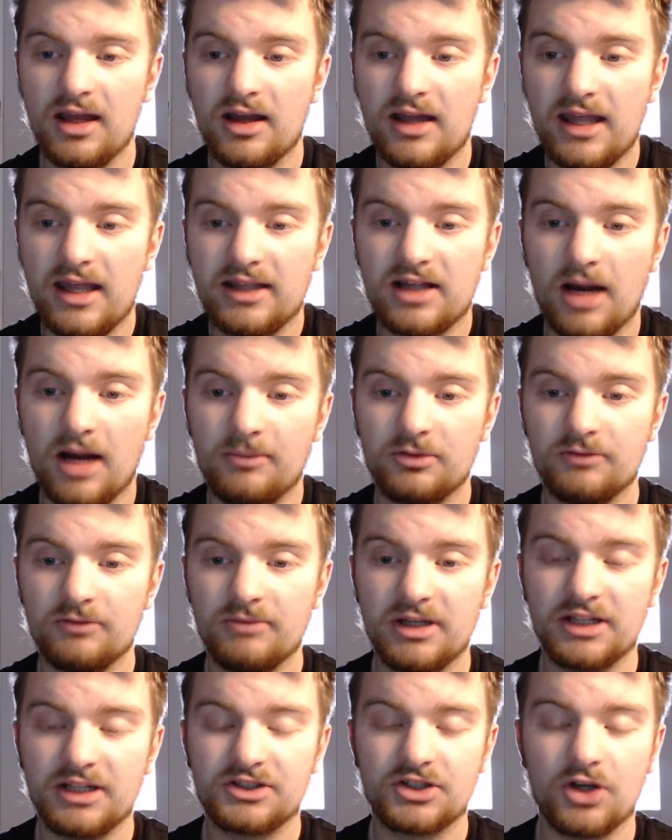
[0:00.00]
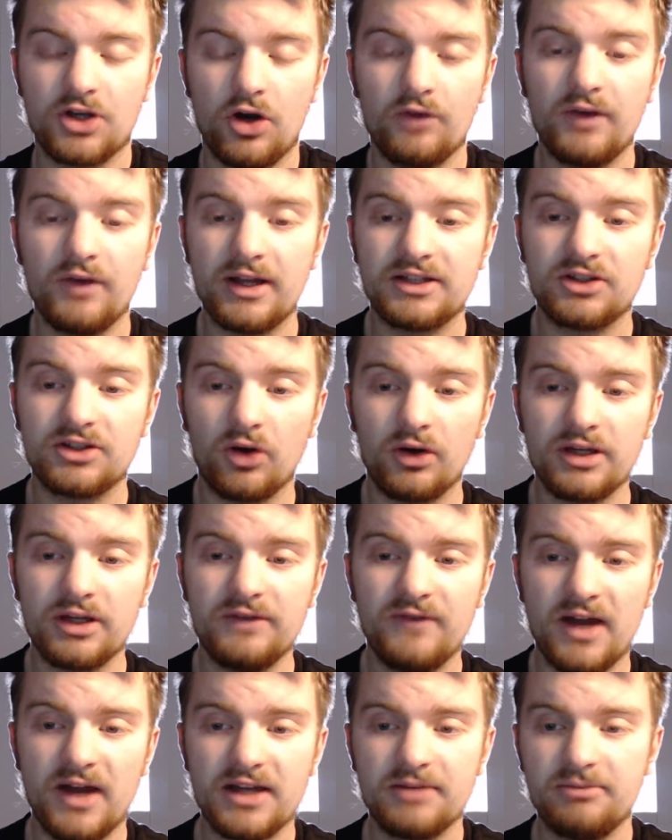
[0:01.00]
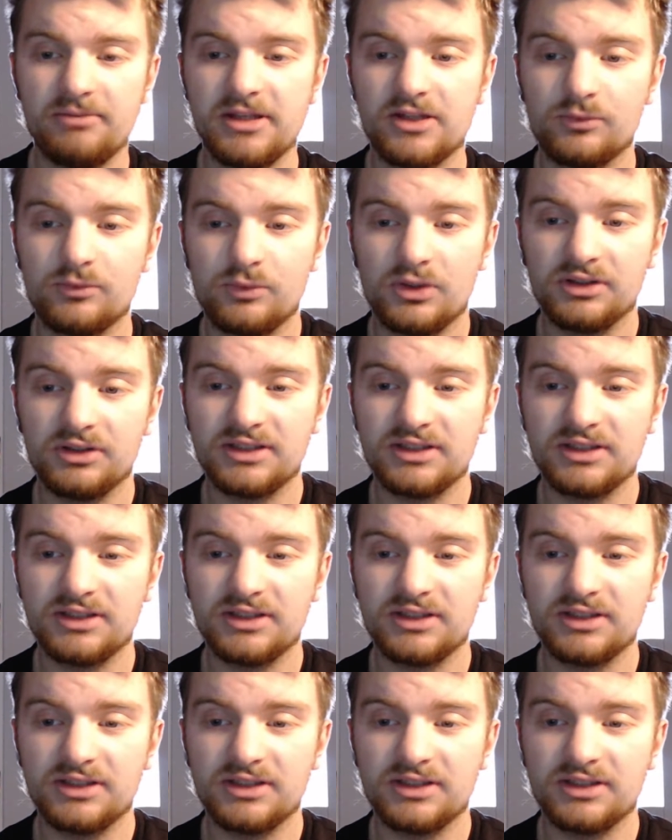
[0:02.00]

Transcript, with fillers: a couple of minutes ago that Donny van de Beek will